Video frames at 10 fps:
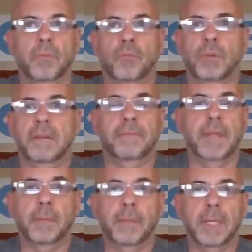Great
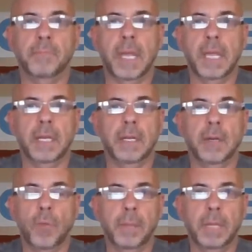family men
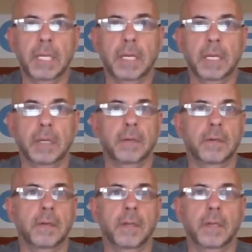and women
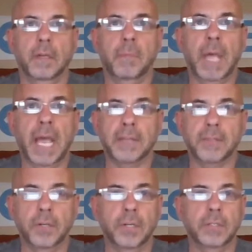and
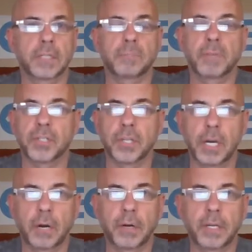pastors and
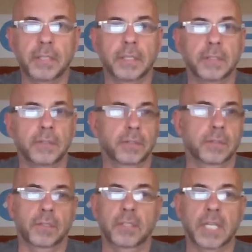missionaries and
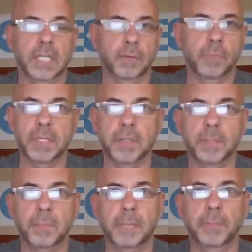just successful
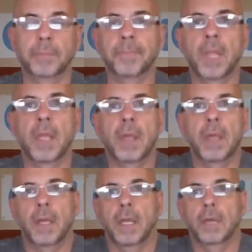business people.
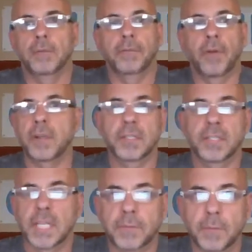It was a very
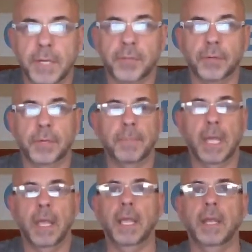successful ministry,
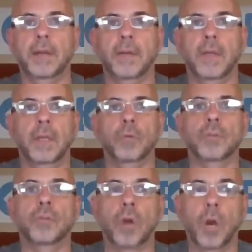and it
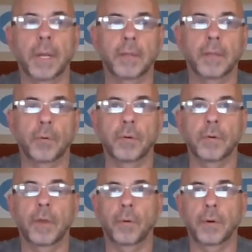was growing.
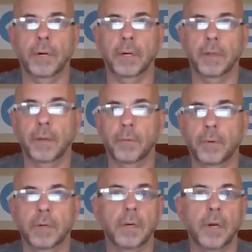They
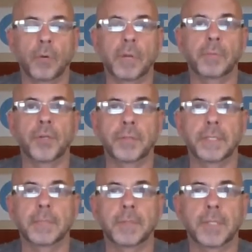were
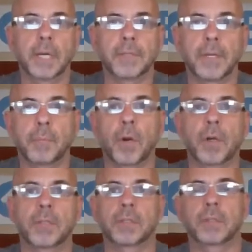reproducing themselves in other
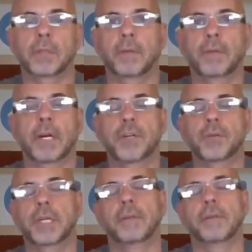parts of the
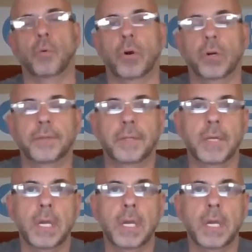country and of the world.